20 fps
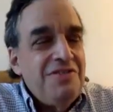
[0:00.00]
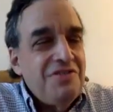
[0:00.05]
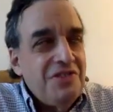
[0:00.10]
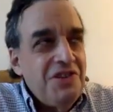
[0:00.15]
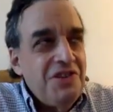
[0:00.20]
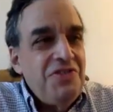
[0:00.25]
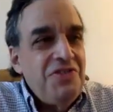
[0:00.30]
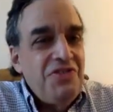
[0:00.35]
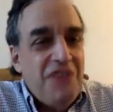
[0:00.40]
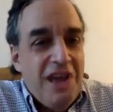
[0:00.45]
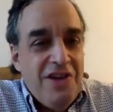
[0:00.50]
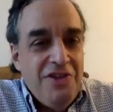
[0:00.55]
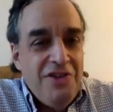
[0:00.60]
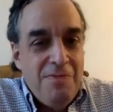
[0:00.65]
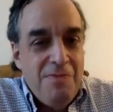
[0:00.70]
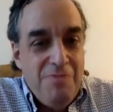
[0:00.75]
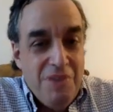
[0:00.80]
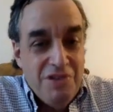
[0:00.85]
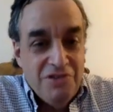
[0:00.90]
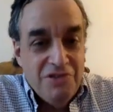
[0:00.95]
to sound a
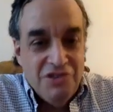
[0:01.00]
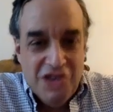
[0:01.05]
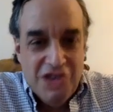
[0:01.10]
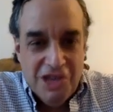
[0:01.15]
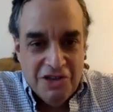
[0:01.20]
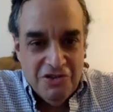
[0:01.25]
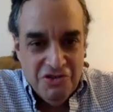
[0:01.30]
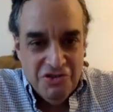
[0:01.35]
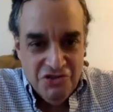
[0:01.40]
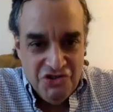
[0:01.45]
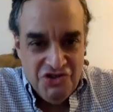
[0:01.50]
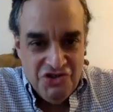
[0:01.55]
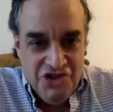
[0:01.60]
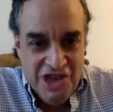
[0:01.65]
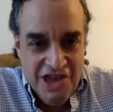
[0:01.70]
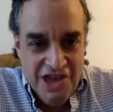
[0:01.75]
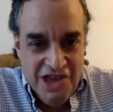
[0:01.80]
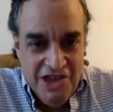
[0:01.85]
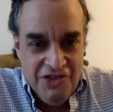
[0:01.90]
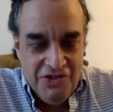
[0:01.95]
bit like
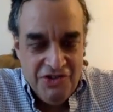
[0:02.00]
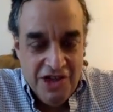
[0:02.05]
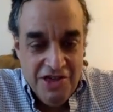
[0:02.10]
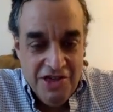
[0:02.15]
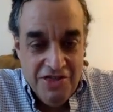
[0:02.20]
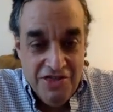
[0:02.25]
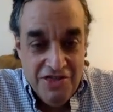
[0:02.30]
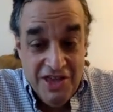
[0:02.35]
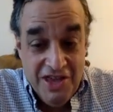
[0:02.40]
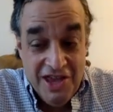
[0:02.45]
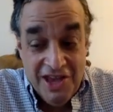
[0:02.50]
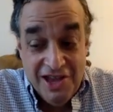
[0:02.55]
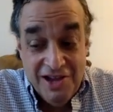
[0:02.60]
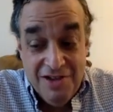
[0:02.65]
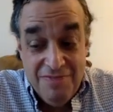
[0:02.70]
cliches, I think,